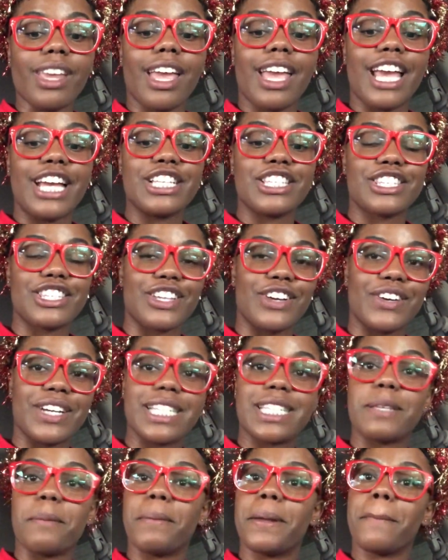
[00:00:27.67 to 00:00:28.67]
And so
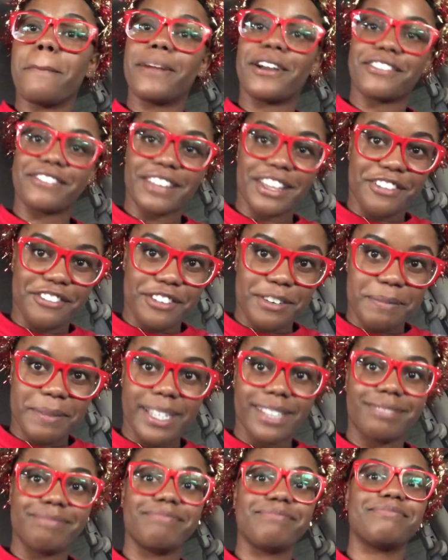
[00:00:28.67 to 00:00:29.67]
it's a big birthday for
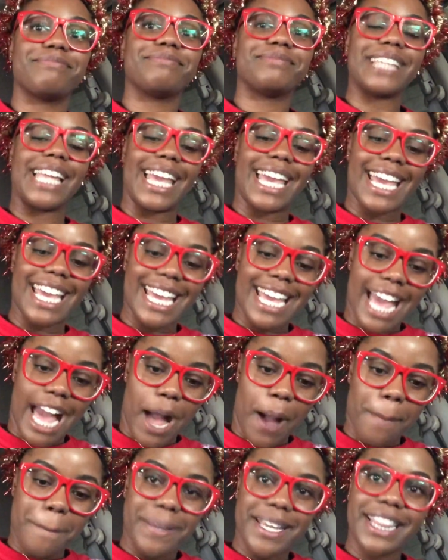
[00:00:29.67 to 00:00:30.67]
me.
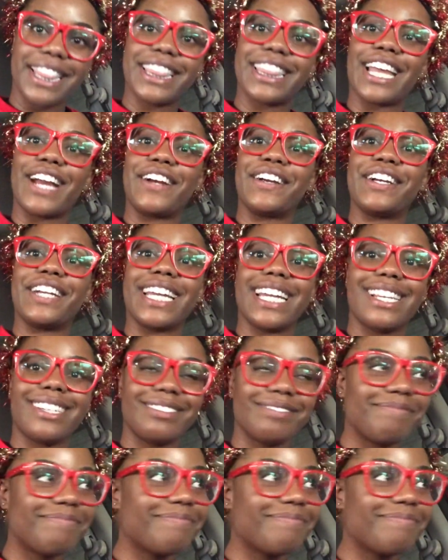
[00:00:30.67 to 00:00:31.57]
I'll be 30.